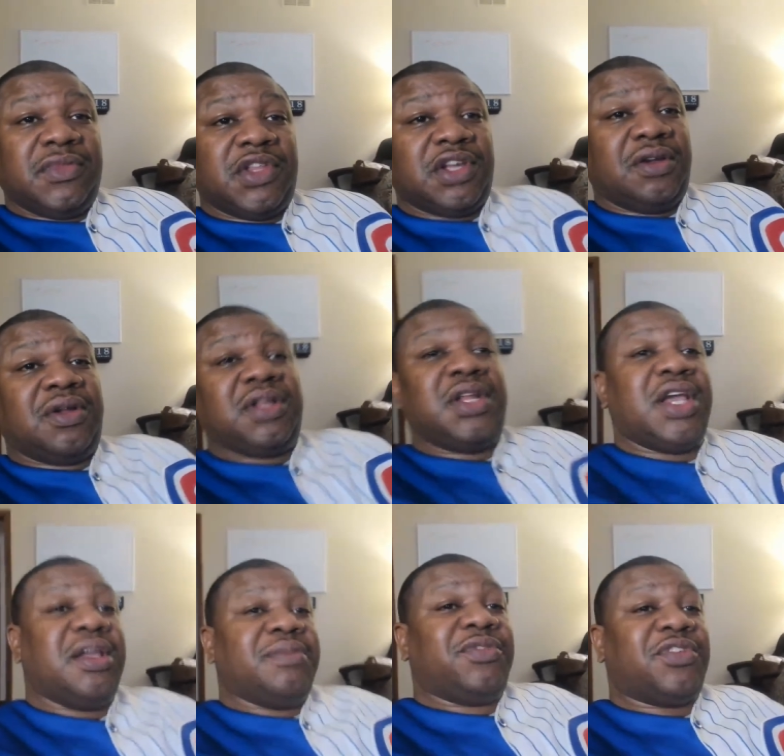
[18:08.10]
Their
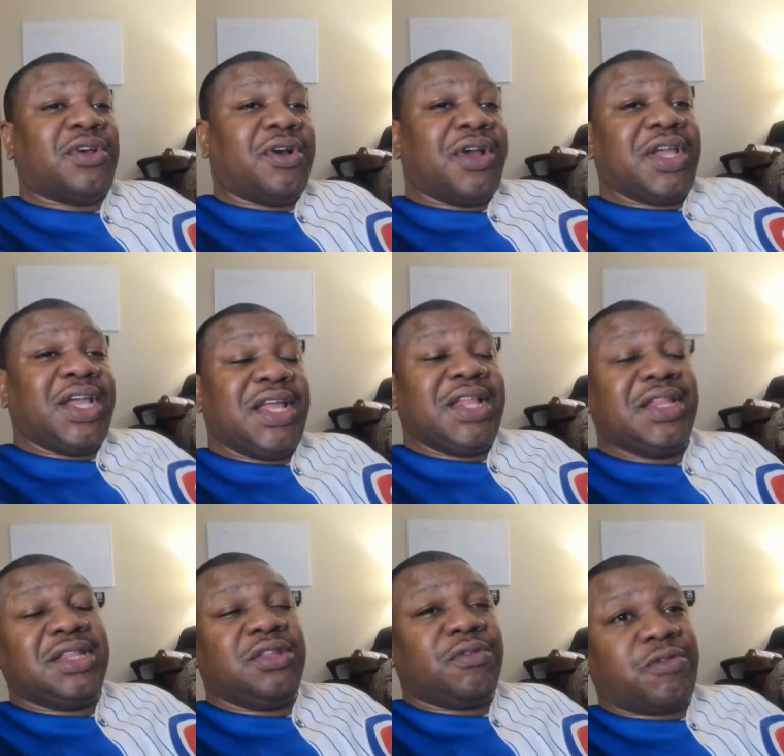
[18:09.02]
names are
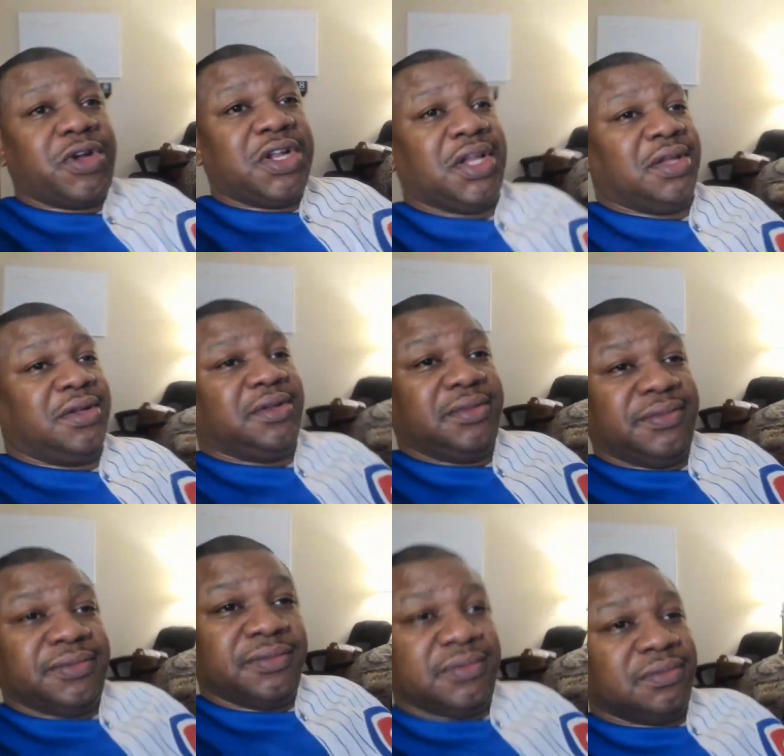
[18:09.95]
in the running.
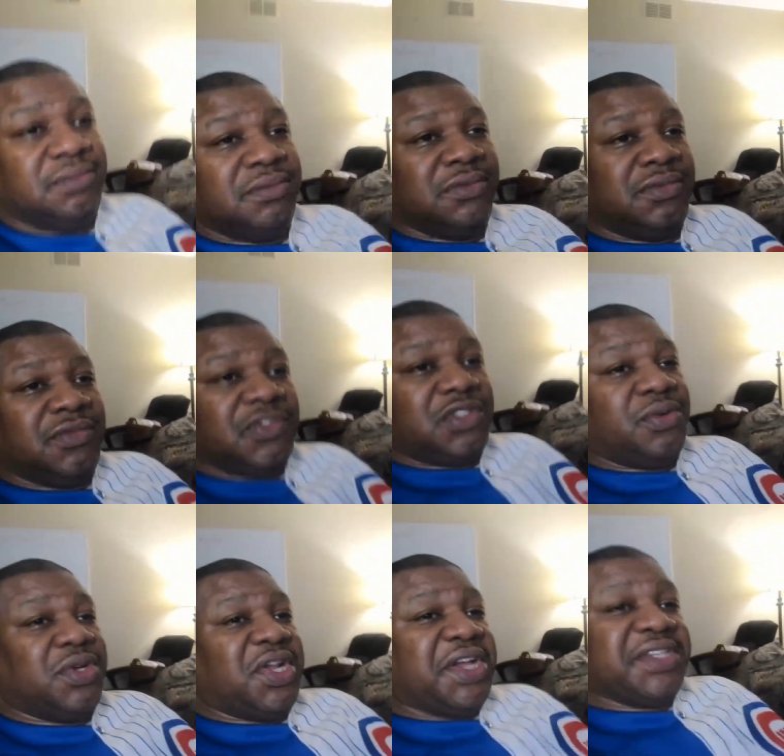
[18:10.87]

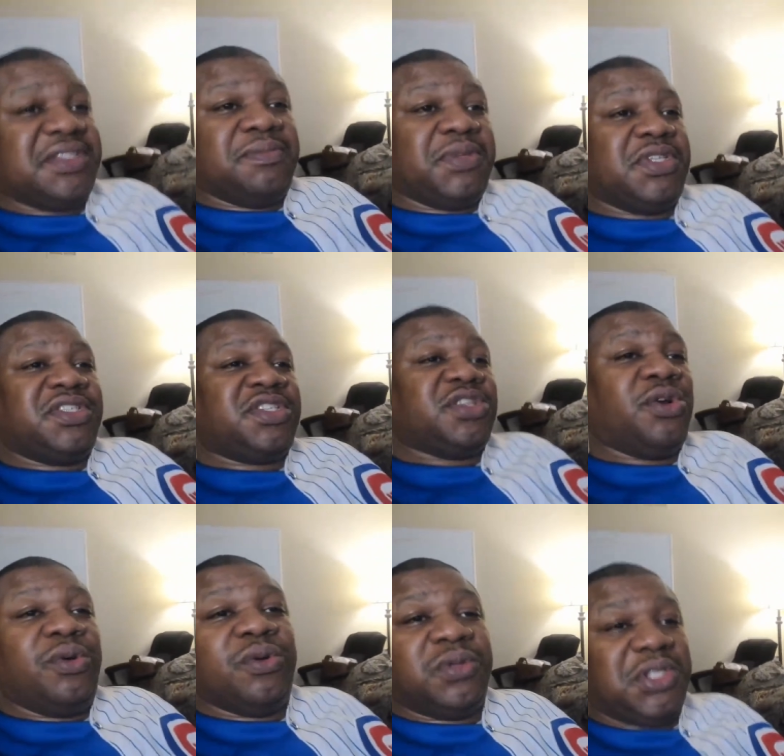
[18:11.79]
So it hasn't been
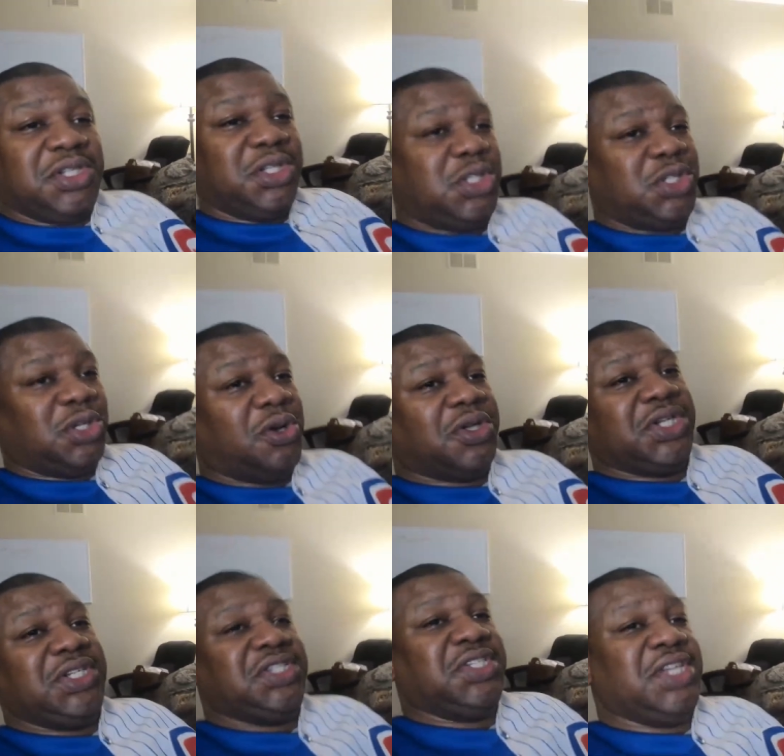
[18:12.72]
sold to the
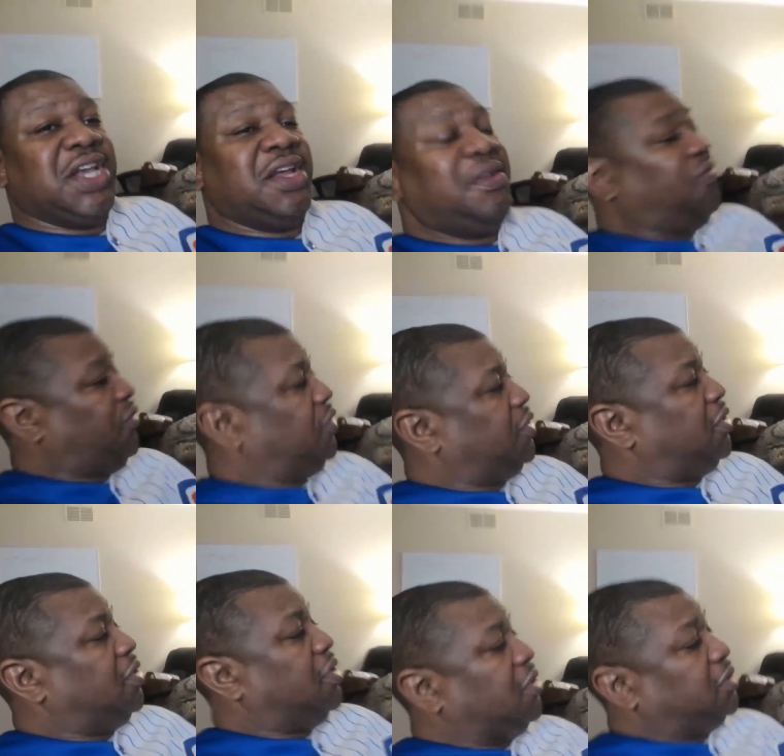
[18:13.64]
Saudis yet.
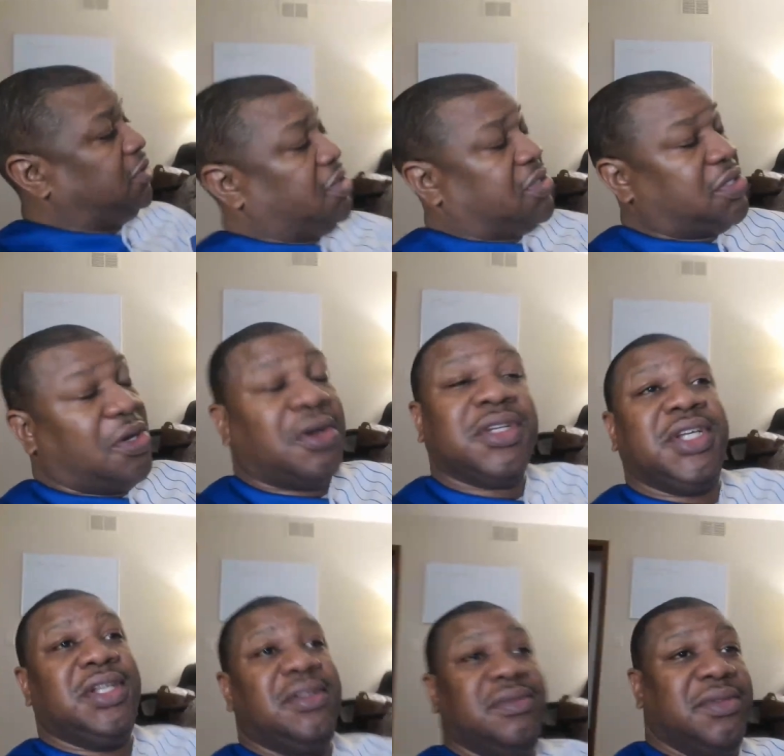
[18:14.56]
The
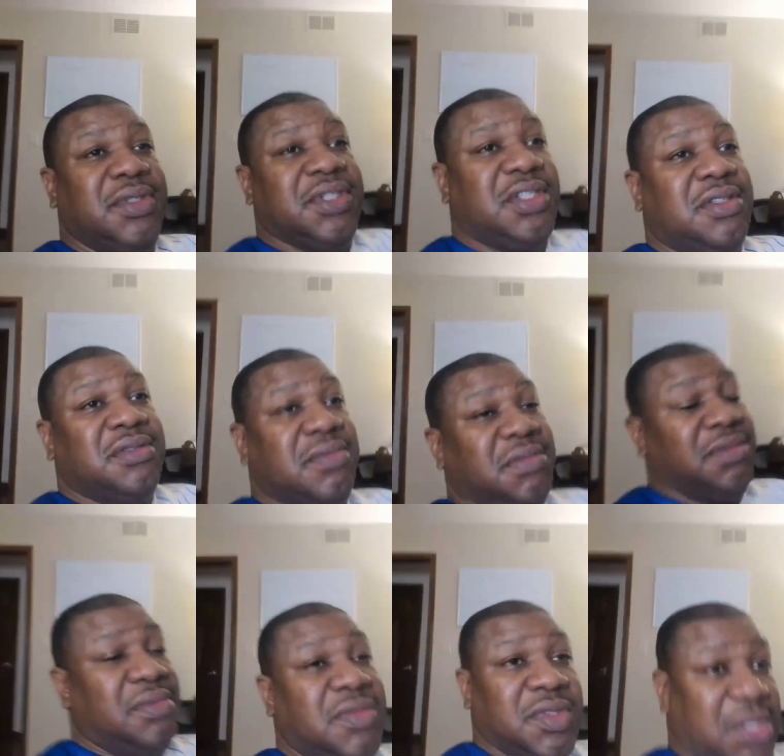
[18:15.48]
Saudi is
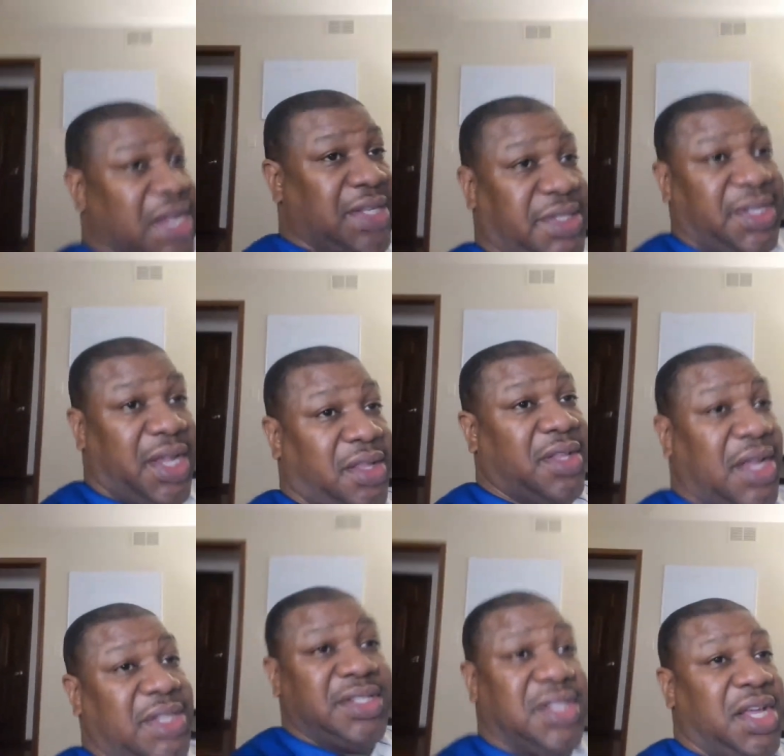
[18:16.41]
that's that,
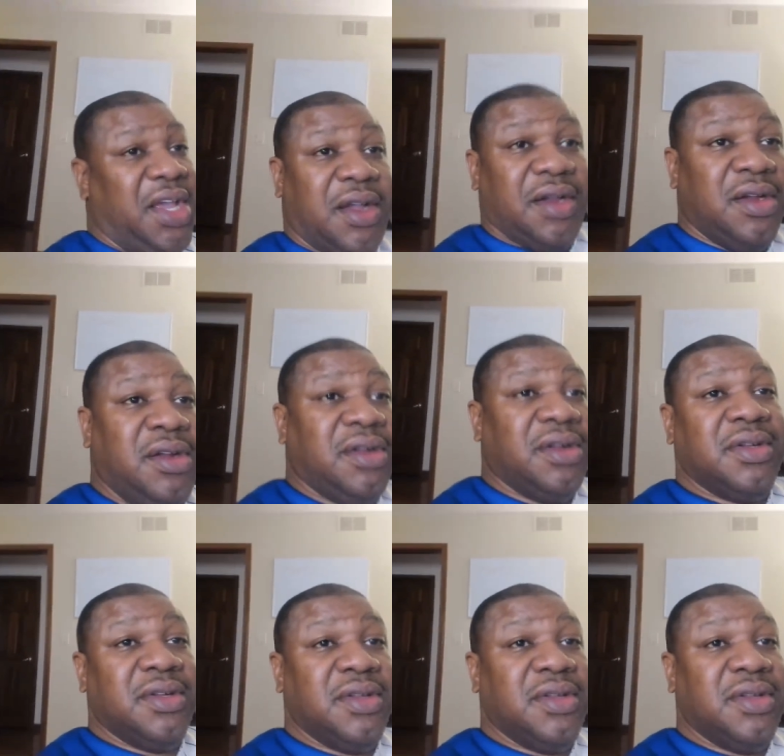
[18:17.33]
that's there.